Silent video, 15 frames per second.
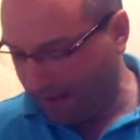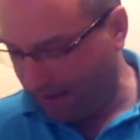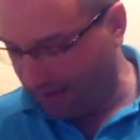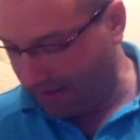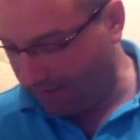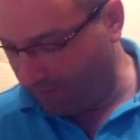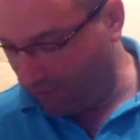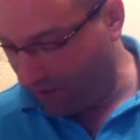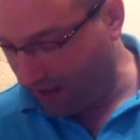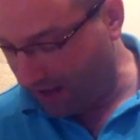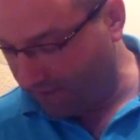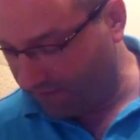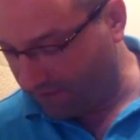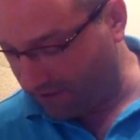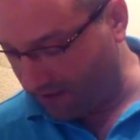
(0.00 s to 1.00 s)
If you
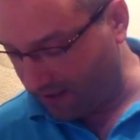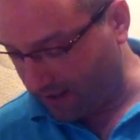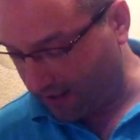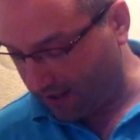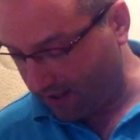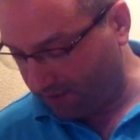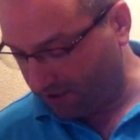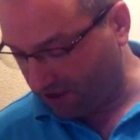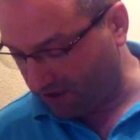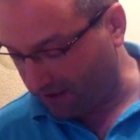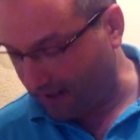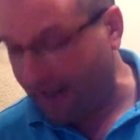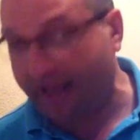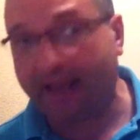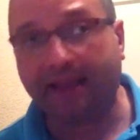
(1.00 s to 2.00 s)
have a
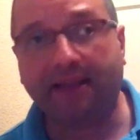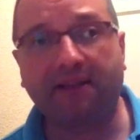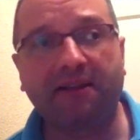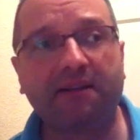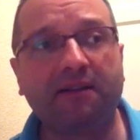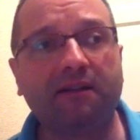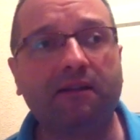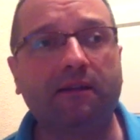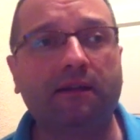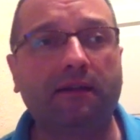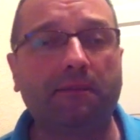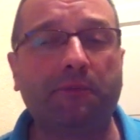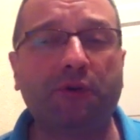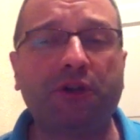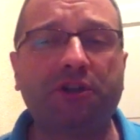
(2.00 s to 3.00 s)
Gibson-like
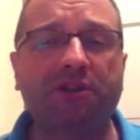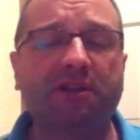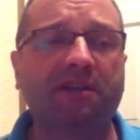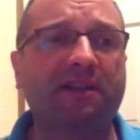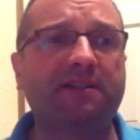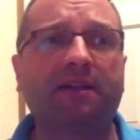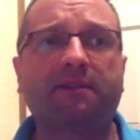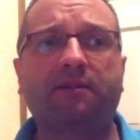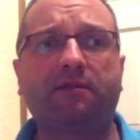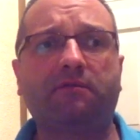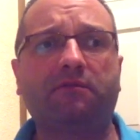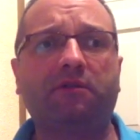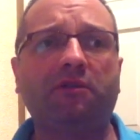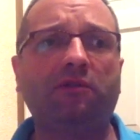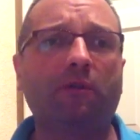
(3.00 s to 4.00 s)
bridge, such as
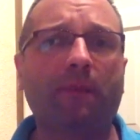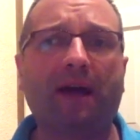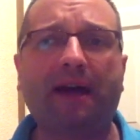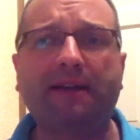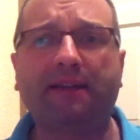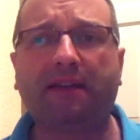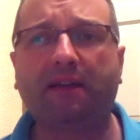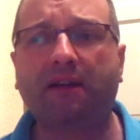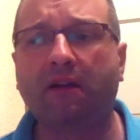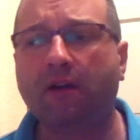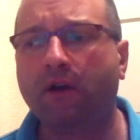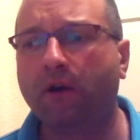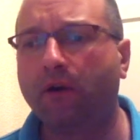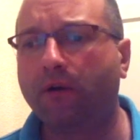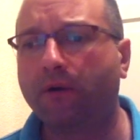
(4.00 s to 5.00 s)
Tune-o-matic,
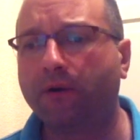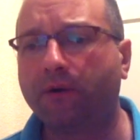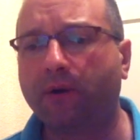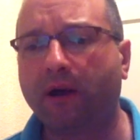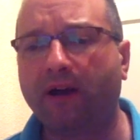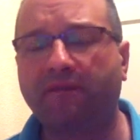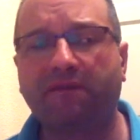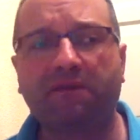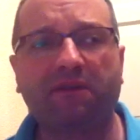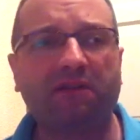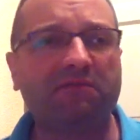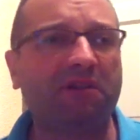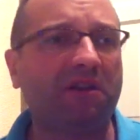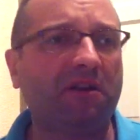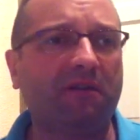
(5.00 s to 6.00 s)
or you have
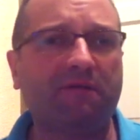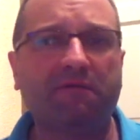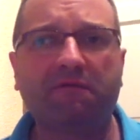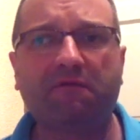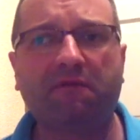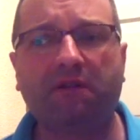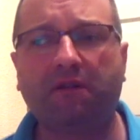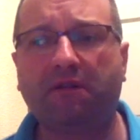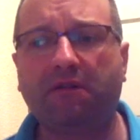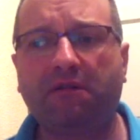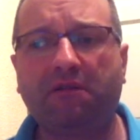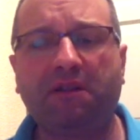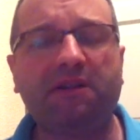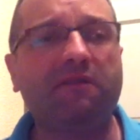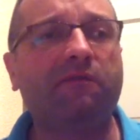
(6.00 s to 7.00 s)

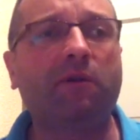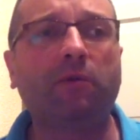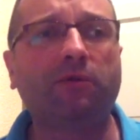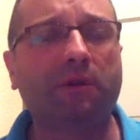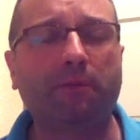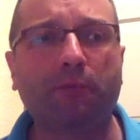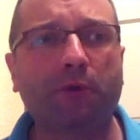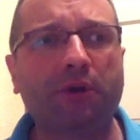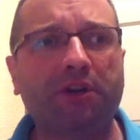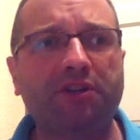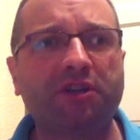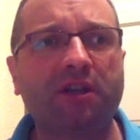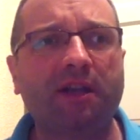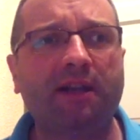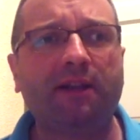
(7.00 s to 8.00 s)
any floating
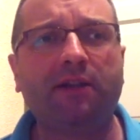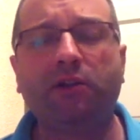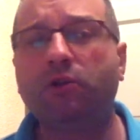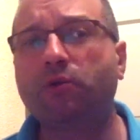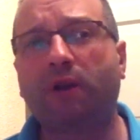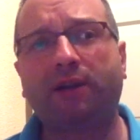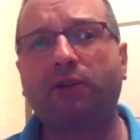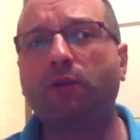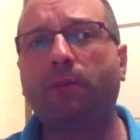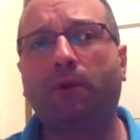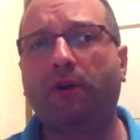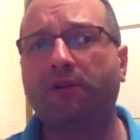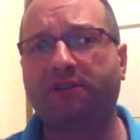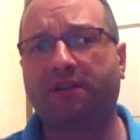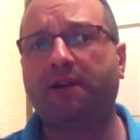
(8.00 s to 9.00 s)
bridge, usually 2
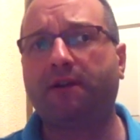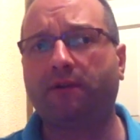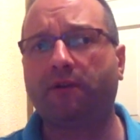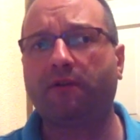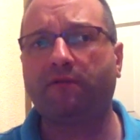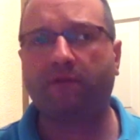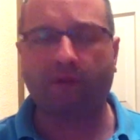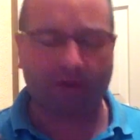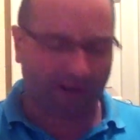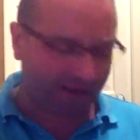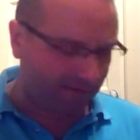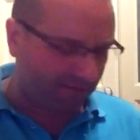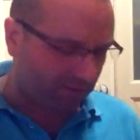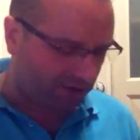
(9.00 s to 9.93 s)
points are enough, okay? For